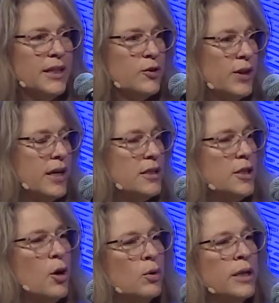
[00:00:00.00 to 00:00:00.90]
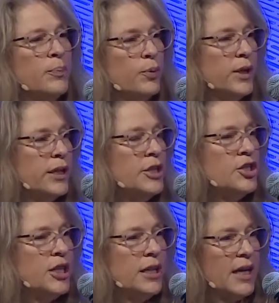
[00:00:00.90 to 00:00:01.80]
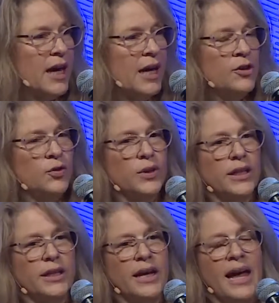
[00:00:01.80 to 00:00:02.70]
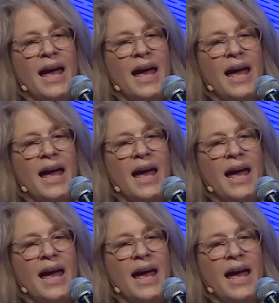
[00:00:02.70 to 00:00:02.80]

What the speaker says: and transit-only bridge in the country,